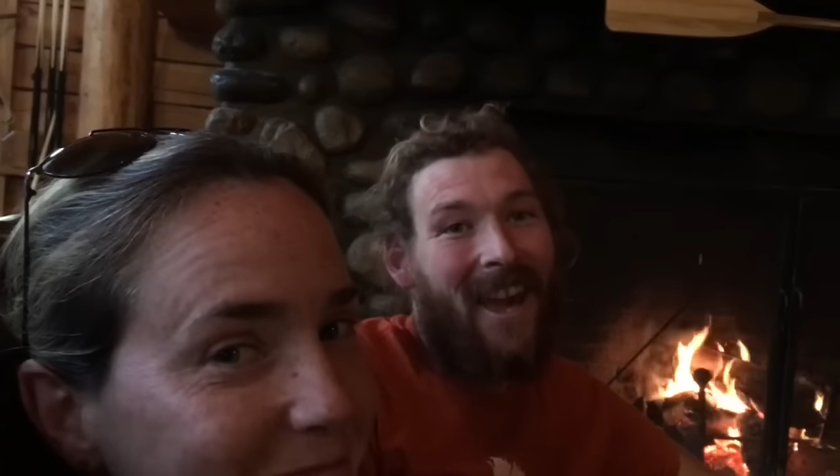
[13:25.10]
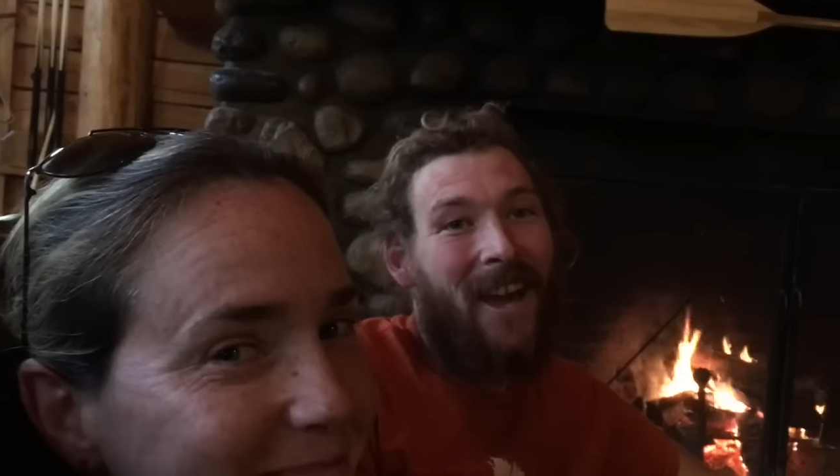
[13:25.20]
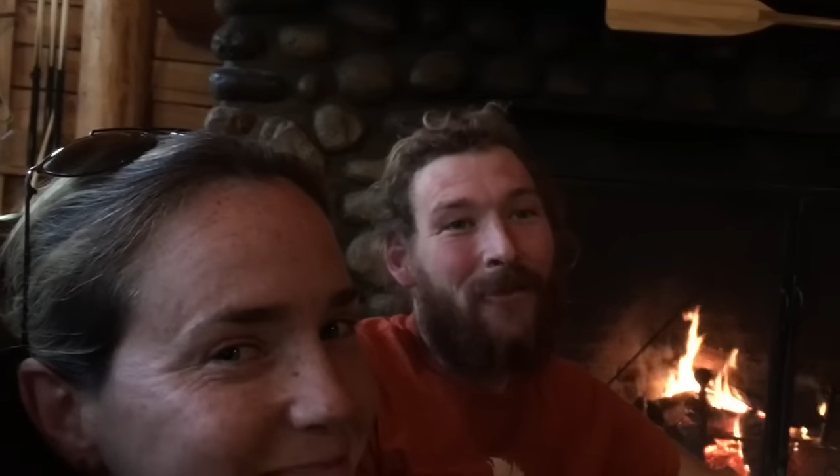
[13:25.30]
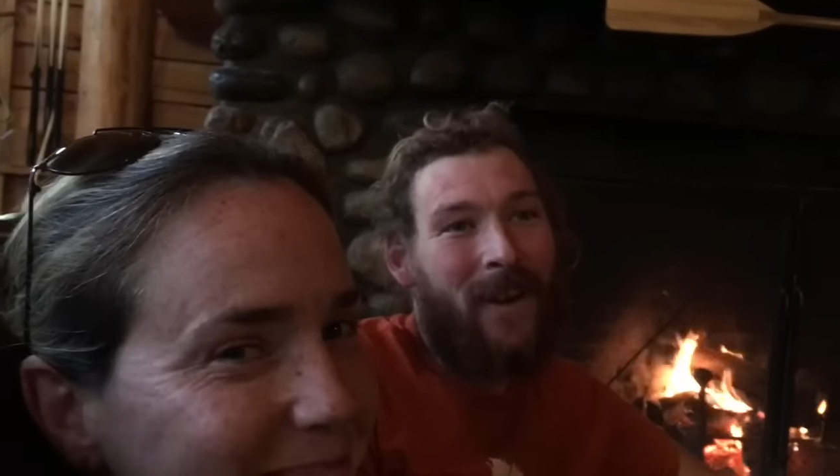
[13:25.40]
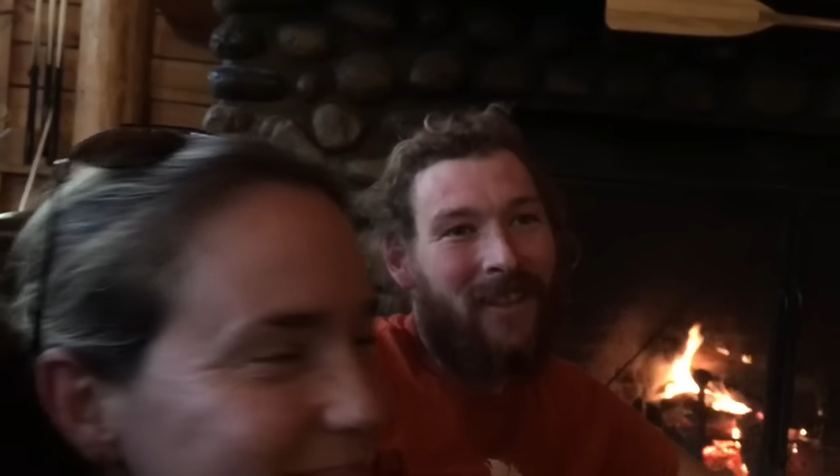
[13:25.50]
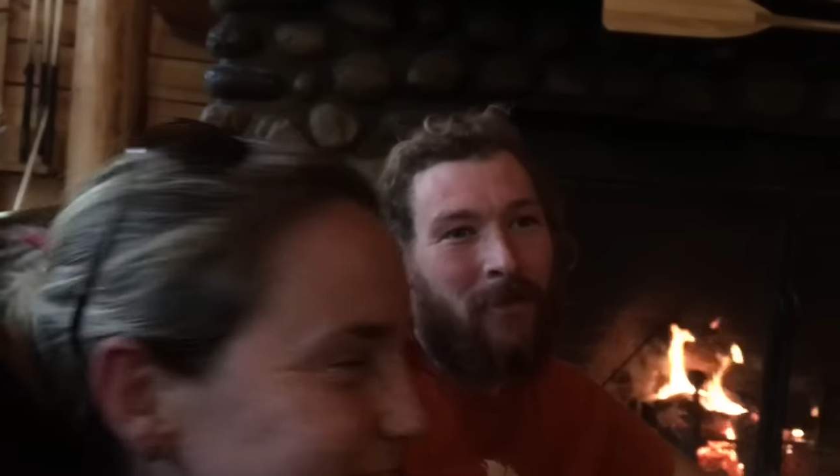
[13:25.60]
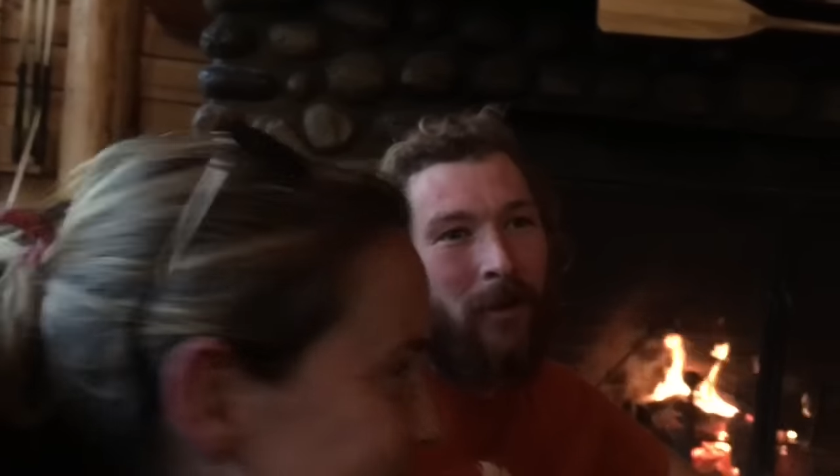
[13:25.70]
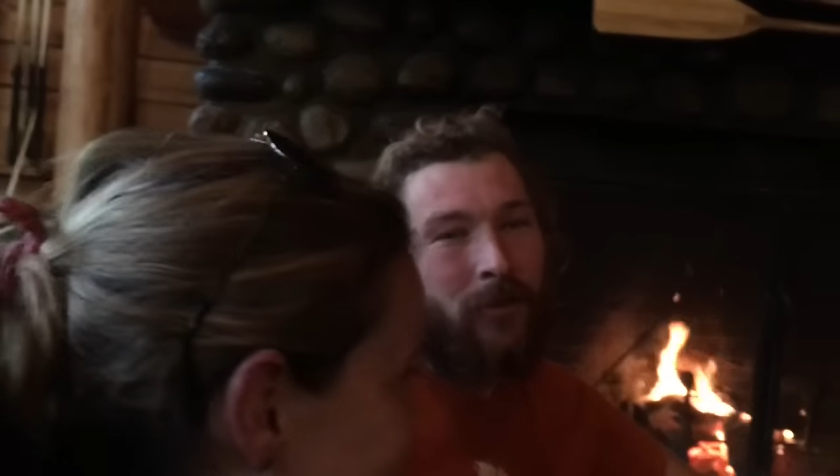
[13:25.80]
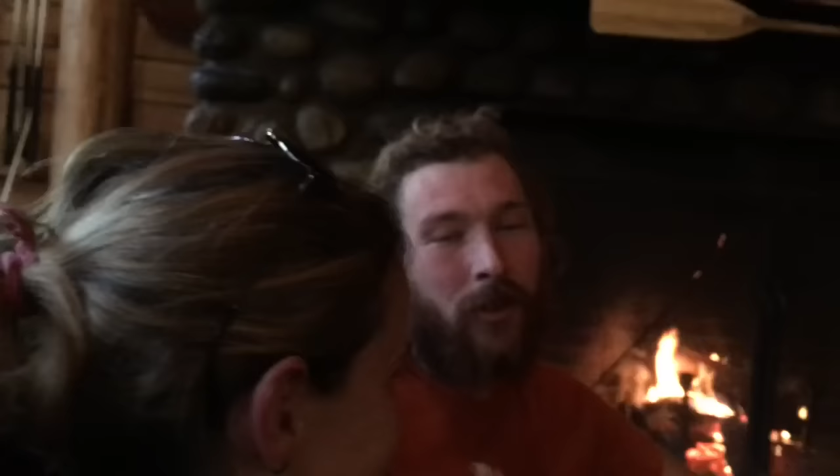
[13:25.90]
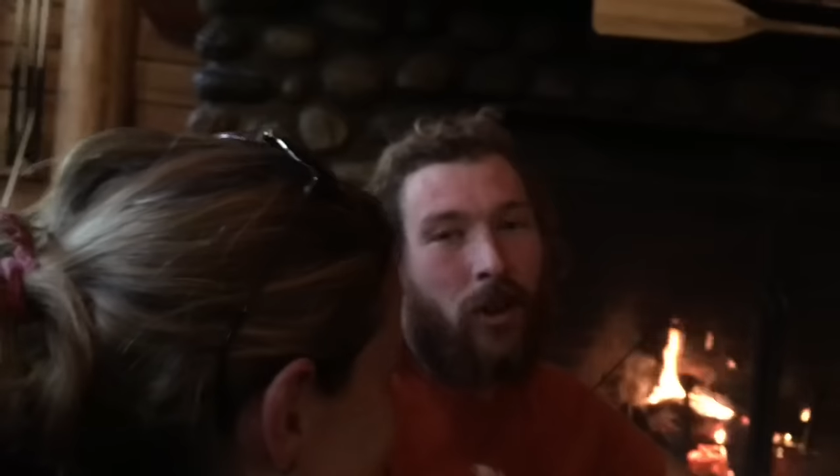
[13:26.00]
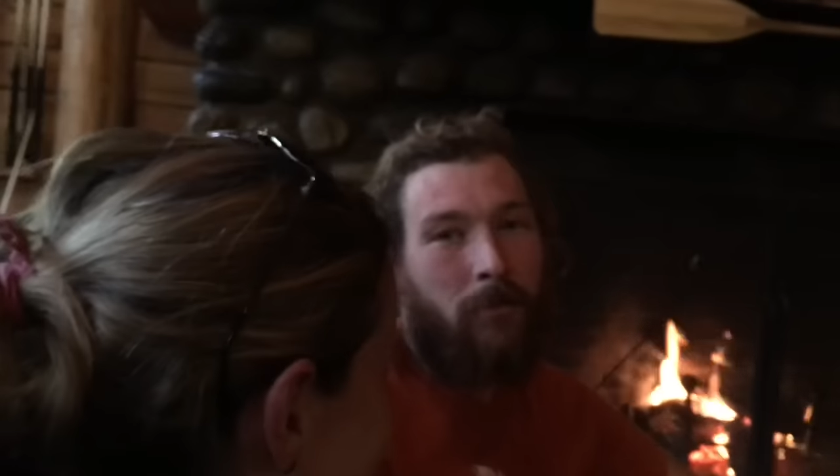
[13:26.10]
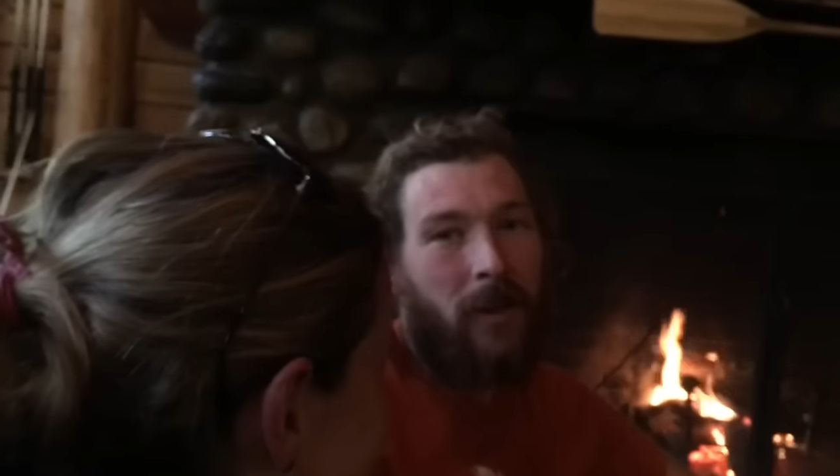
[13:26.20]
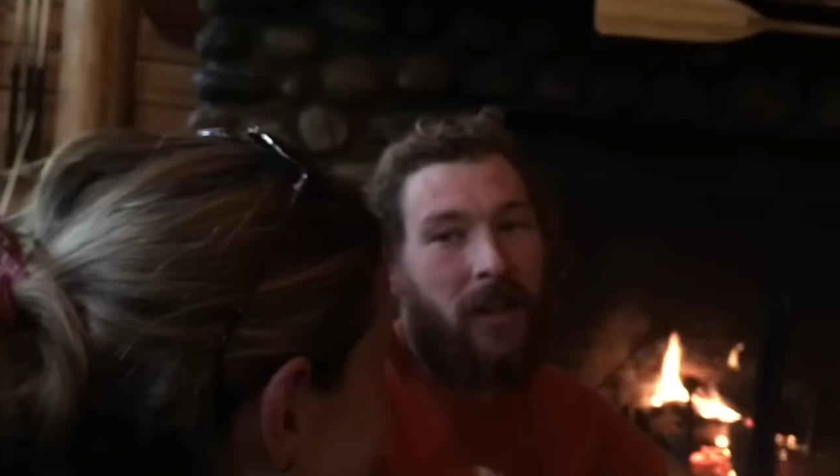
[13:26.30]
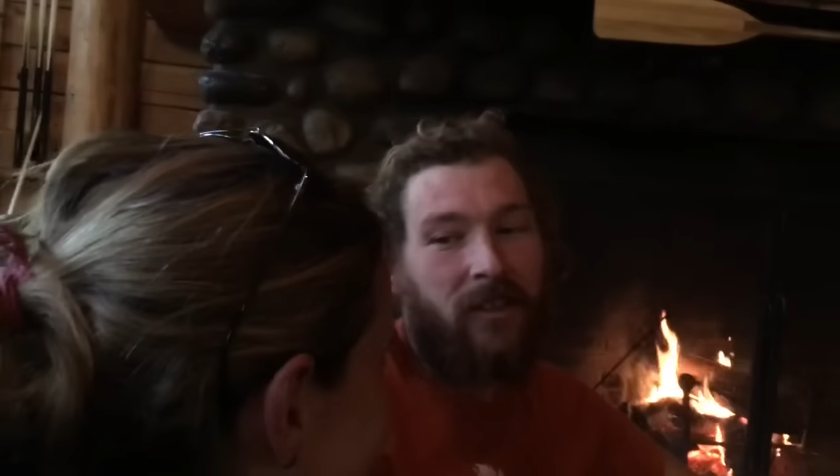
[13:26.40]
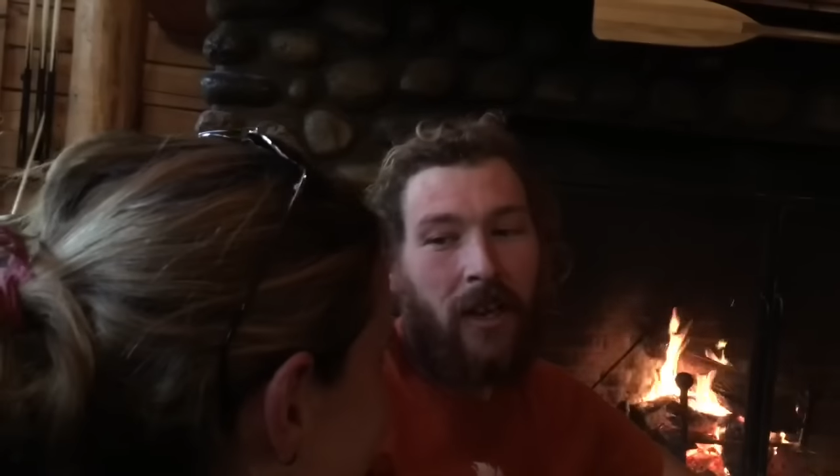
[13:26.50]
Yeah, thanks, mums, for the
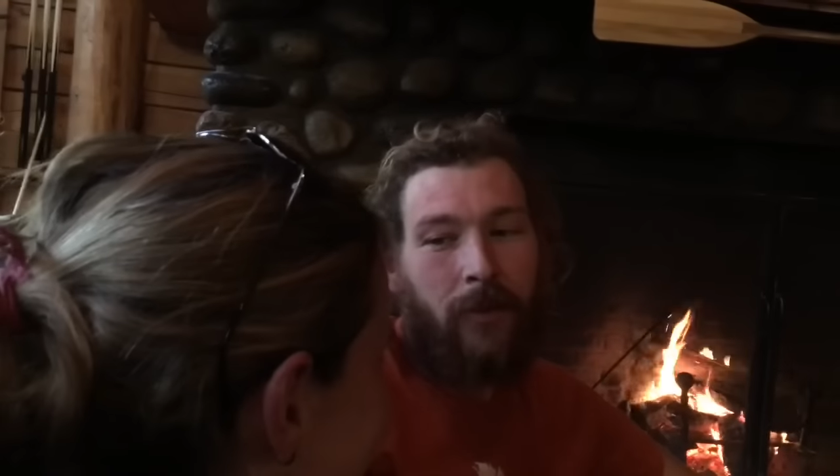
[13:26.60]
Compeeds.